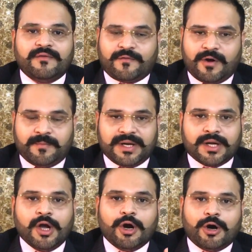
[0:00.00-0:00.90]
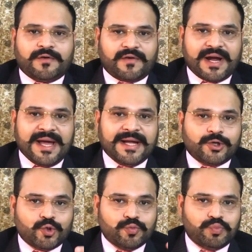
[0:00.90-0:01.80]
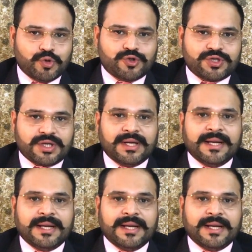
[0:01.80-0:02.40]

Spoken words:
from it or trying to boost.